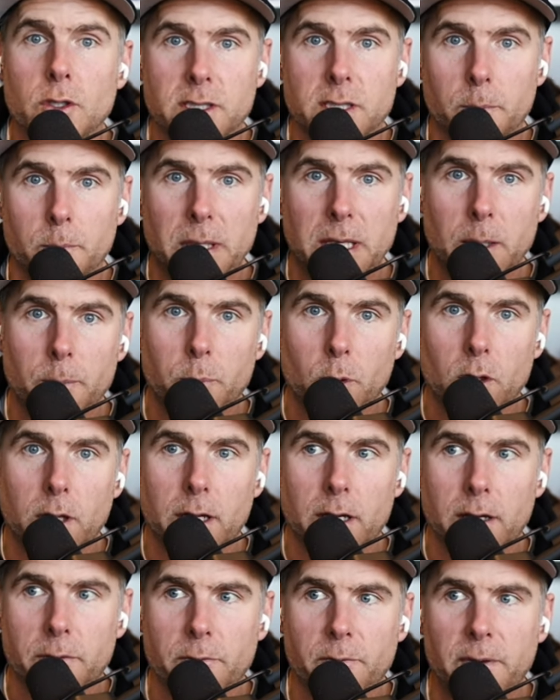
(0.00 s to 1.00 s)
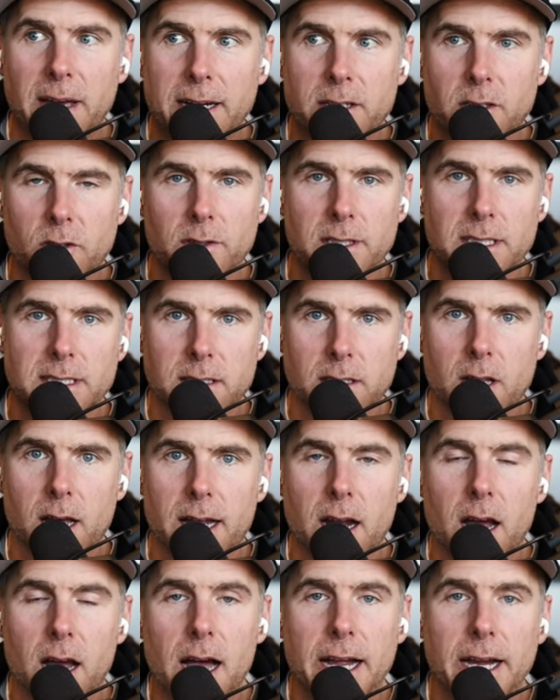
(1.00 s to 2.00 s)
to people on a factor that's a
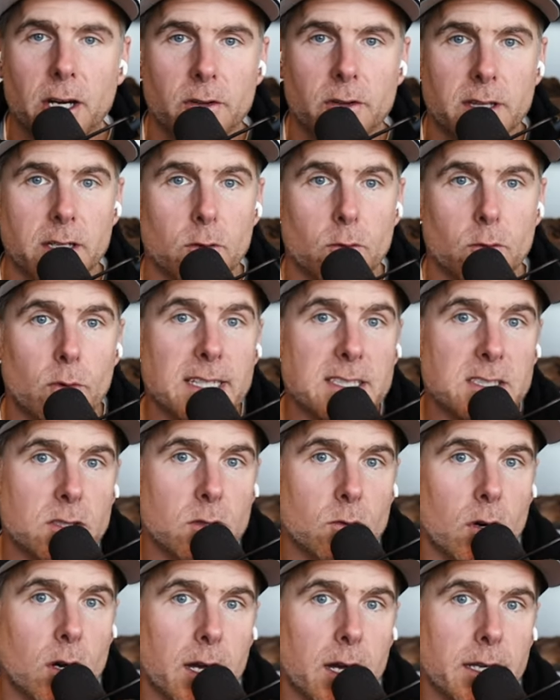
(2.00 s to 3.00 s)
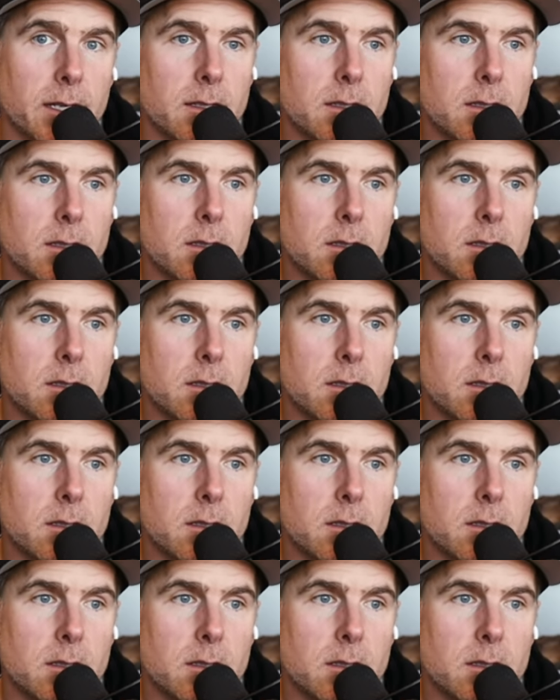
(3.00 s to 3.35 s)
lot higher than a restaurant.